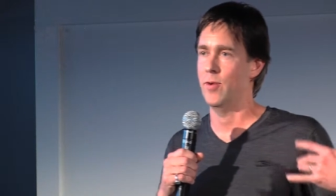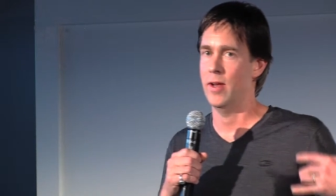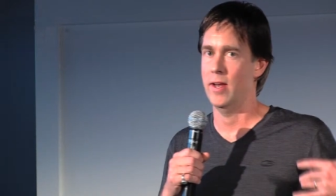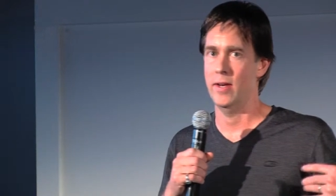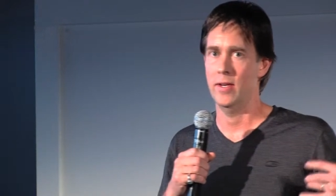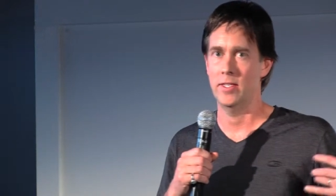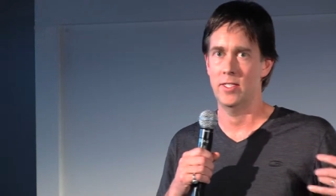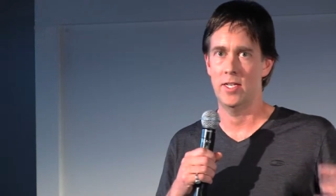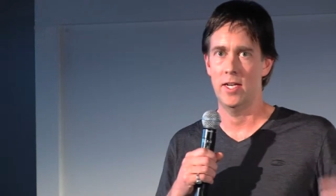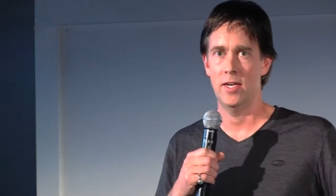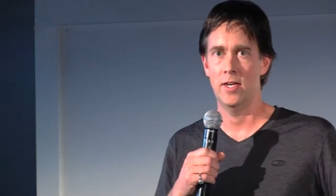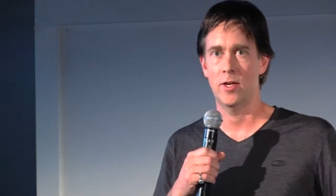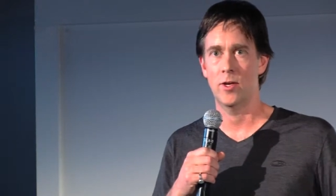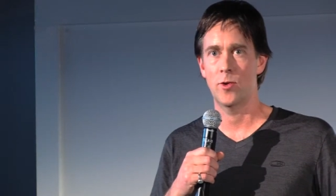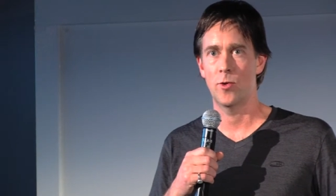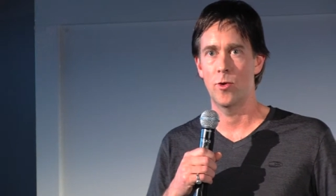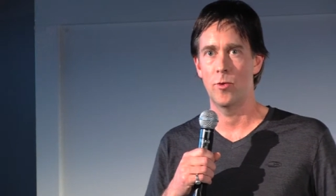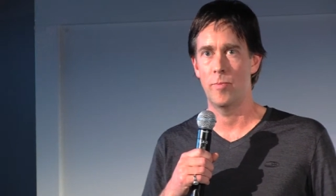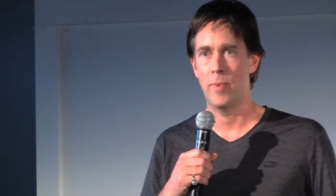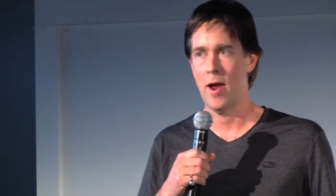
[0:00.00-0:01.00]
around
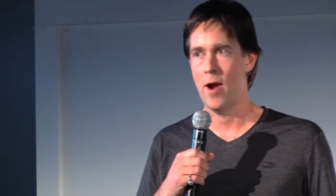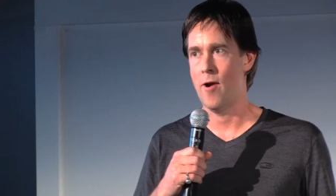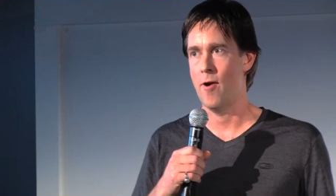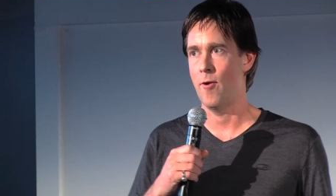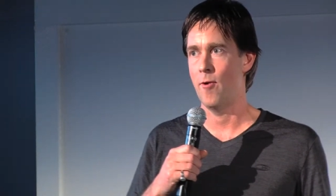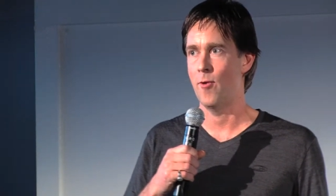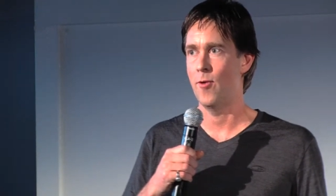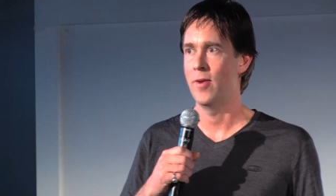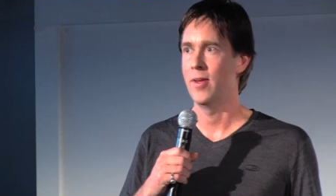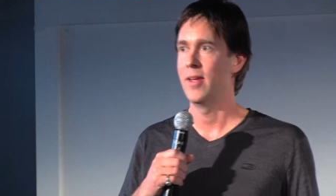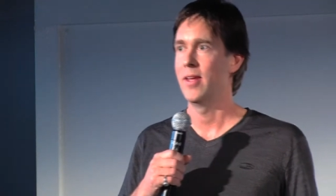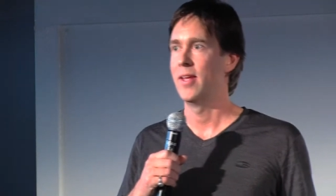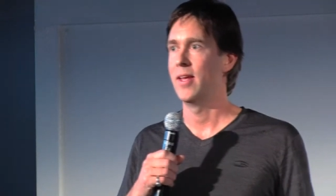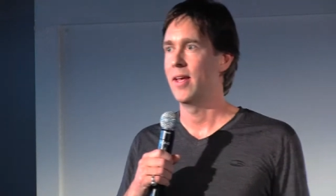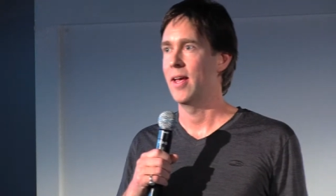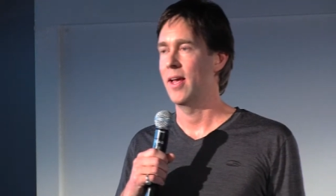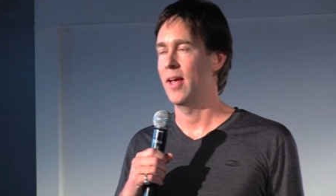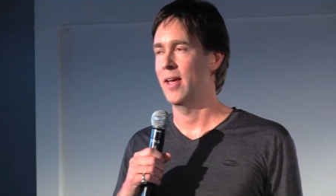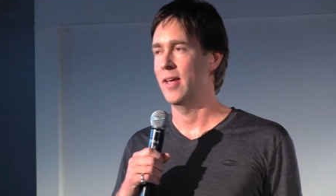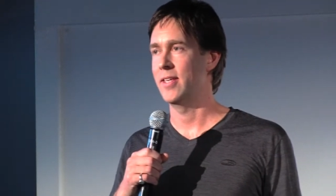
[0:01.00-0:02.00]
technical apparel
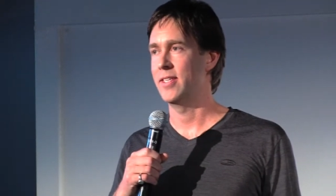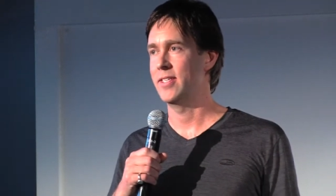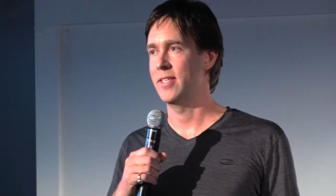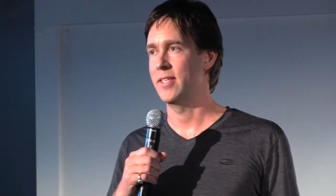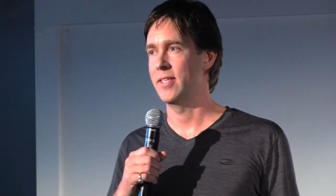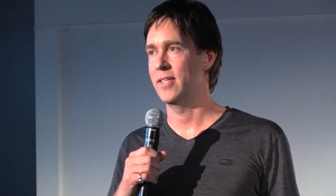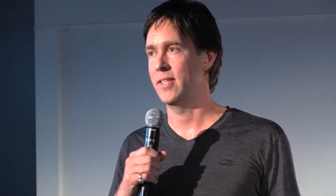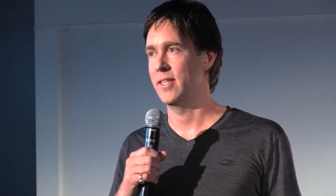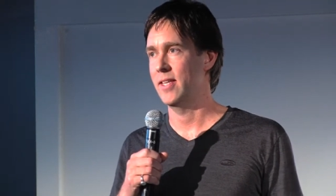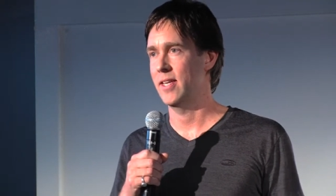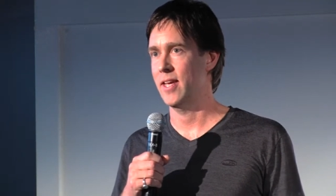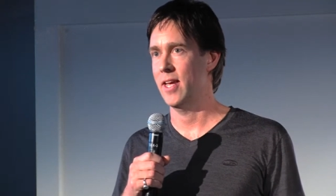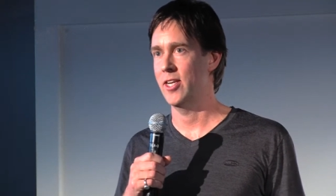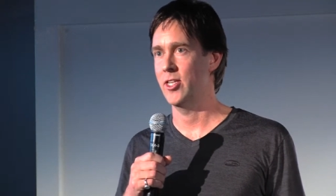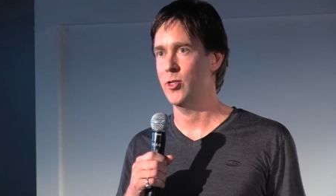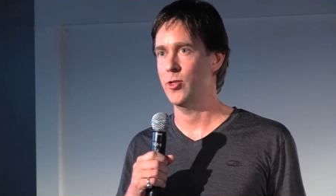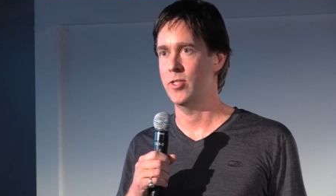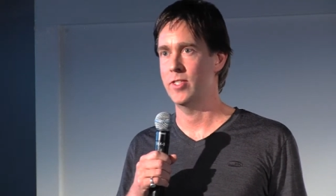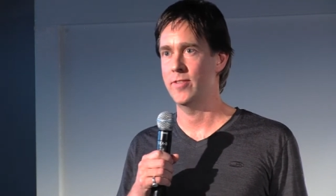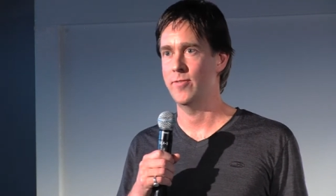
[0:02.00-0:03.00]
uh, isn't the
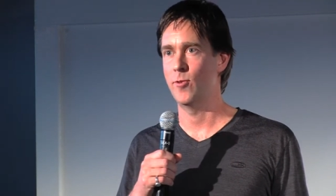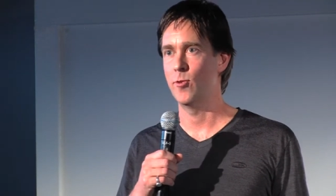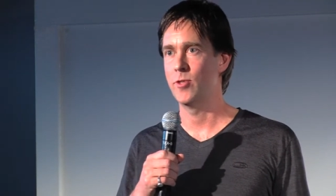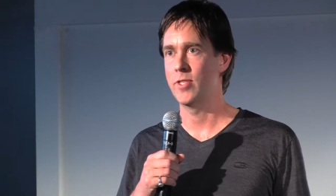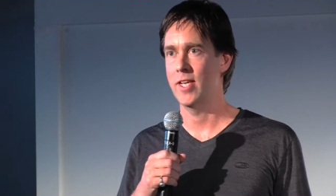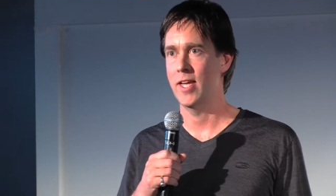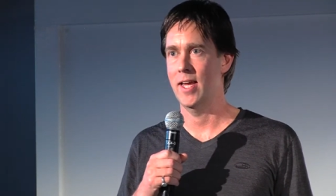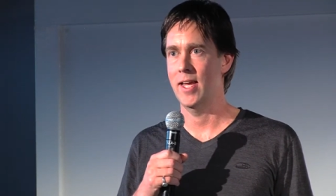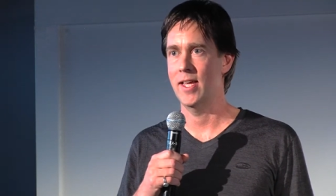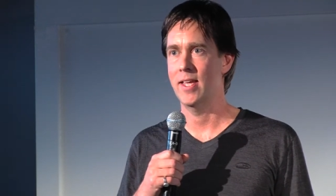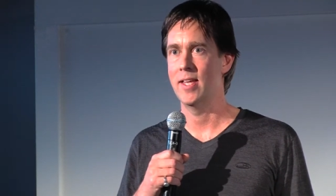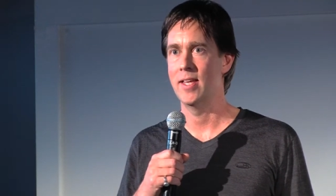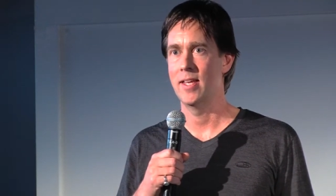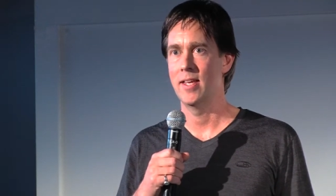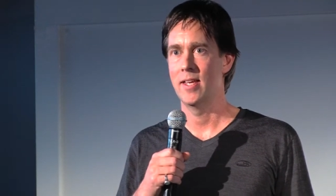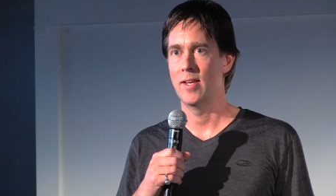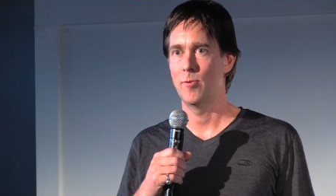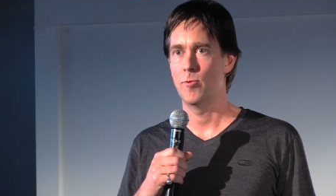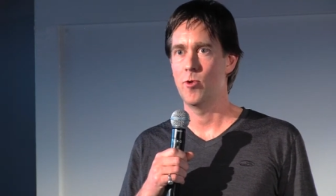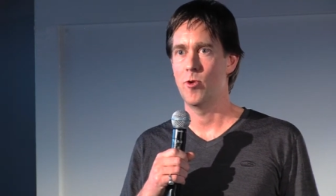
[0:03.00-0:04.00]
country's forte.
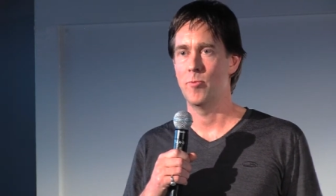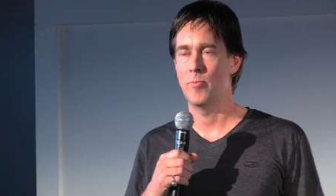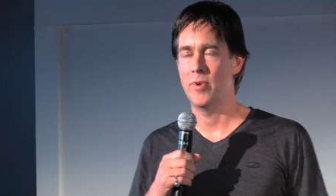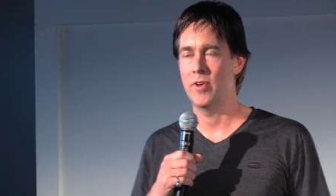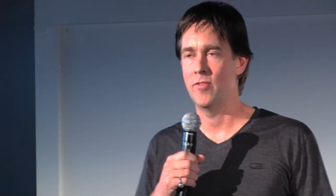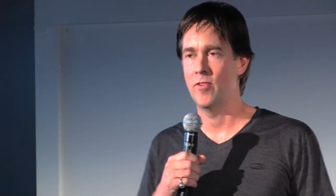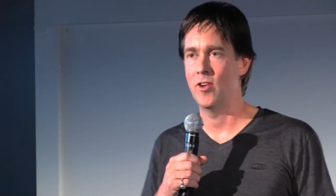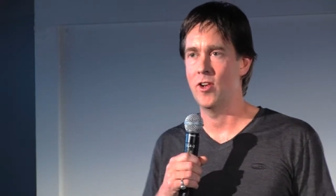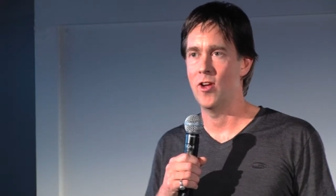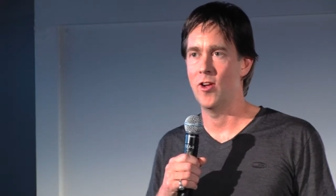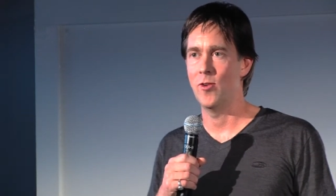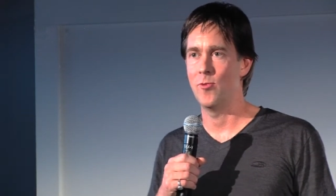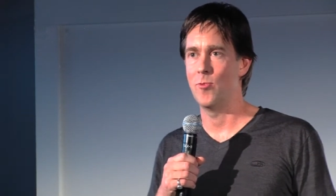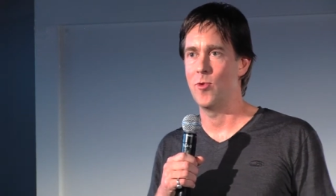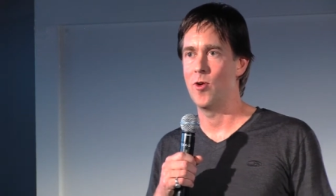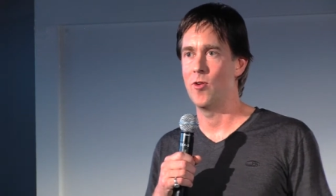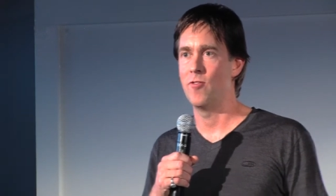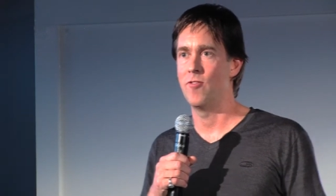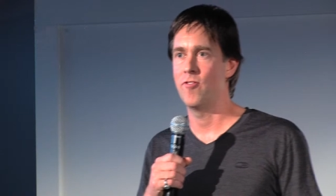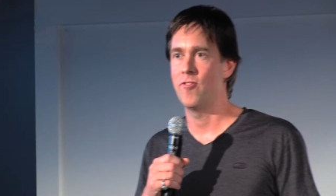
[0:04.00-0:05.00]
We're a bit of a lone
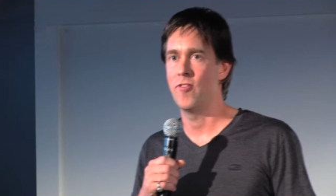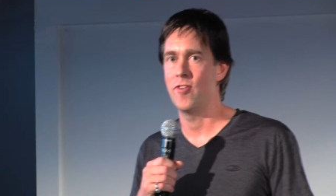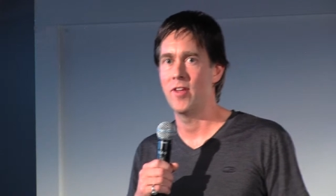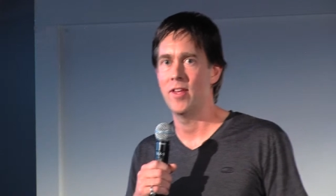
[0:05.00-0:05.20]
wolf.